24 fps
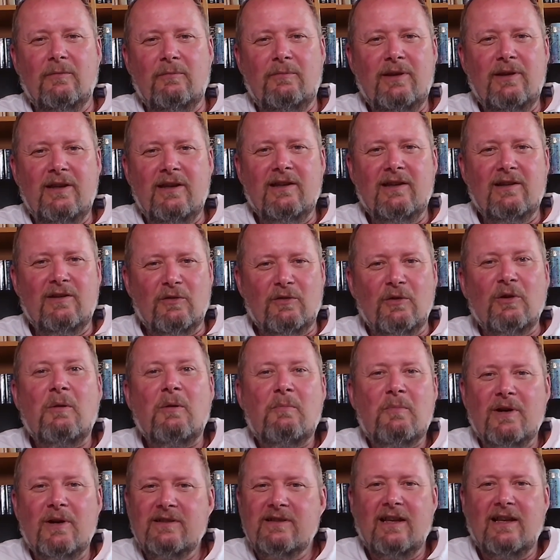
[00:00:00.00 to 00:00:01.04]
being
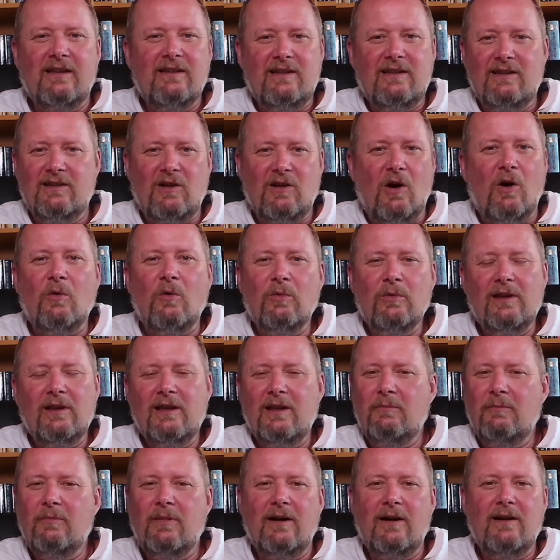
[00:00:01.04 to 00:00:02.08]
represented
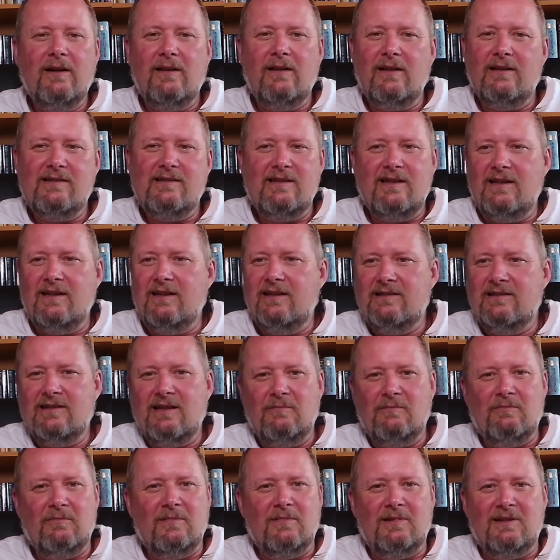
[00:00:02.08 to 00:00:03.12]
only by, let's say,
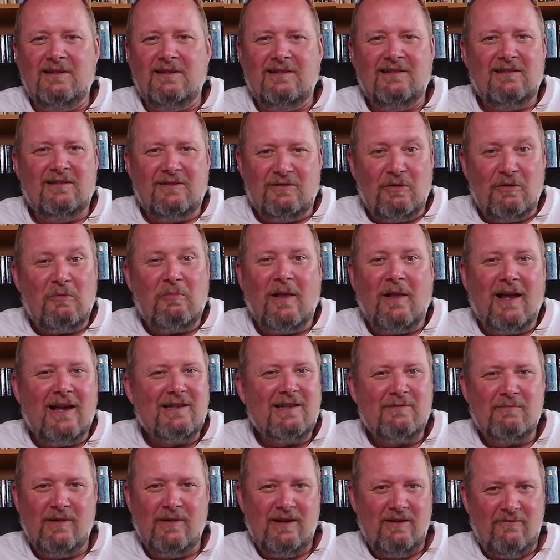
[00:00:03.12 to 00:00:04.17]
some
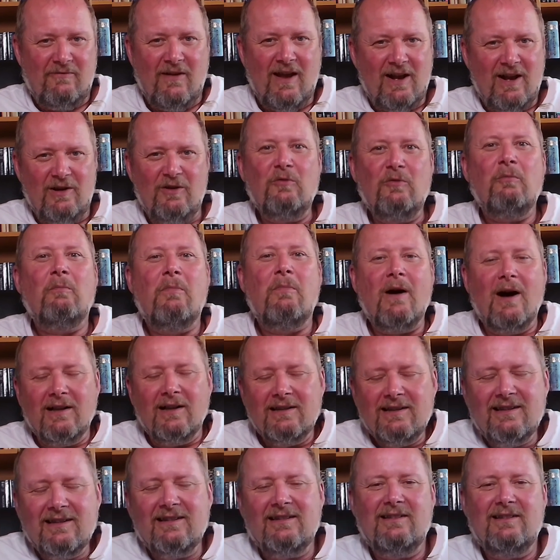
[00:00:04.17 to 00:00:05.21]
replacement value,
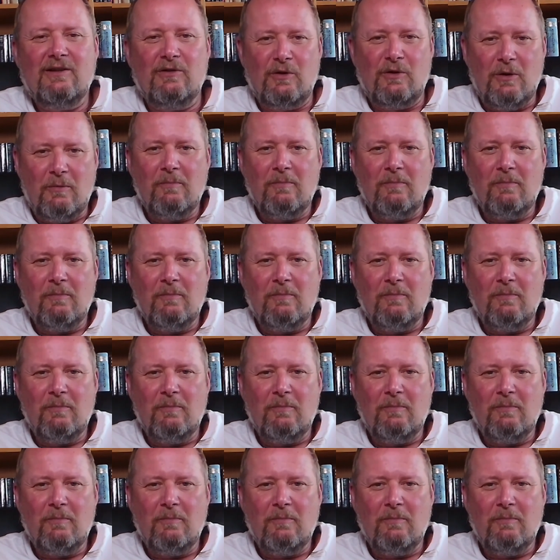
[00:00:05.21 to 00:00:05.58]
but the